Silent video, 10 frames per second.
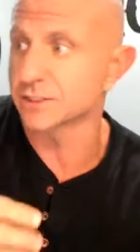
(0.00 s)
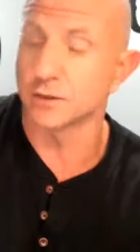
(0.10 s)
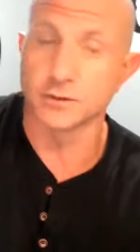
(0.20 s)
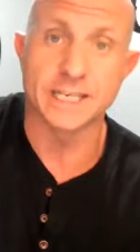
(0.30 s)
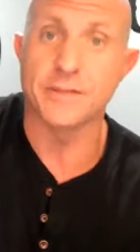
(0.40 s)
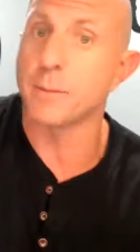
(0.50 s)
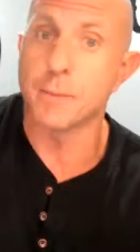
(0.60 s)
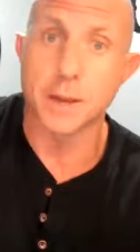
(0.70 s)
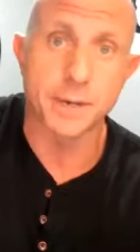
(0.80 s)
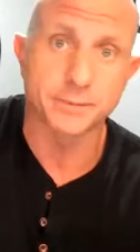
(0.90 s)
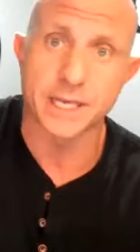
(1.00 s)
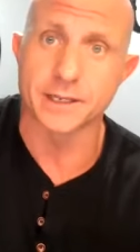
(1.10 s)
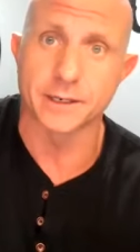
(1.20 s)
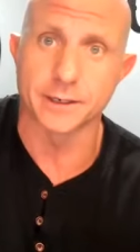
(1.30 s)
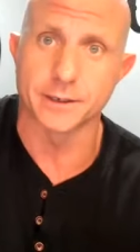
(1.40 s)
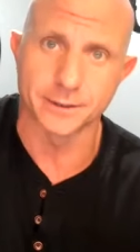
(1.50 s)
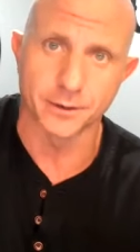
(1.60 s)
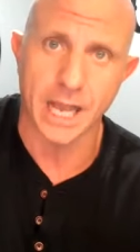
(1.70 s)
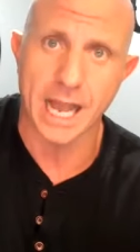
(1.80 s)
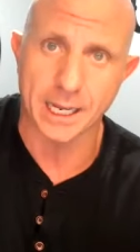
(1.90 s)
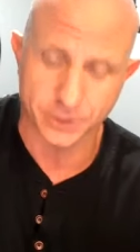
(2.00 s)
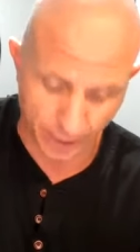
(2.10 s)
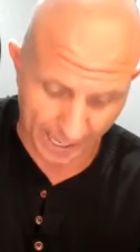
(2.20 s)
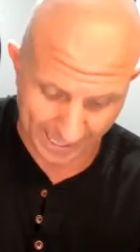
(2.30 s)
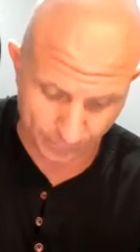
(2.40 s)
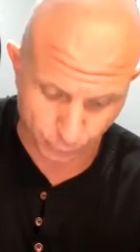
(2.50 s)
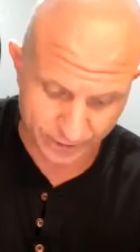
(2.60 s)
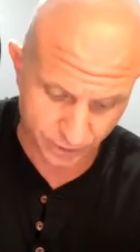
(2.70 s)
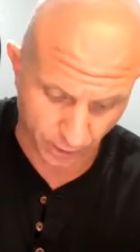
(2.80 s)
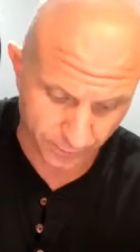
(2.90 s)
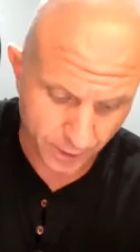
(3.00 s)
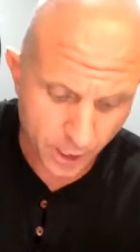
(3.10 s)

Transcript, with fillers: just a lead that maybe I'm taking an you know, extra added risk on.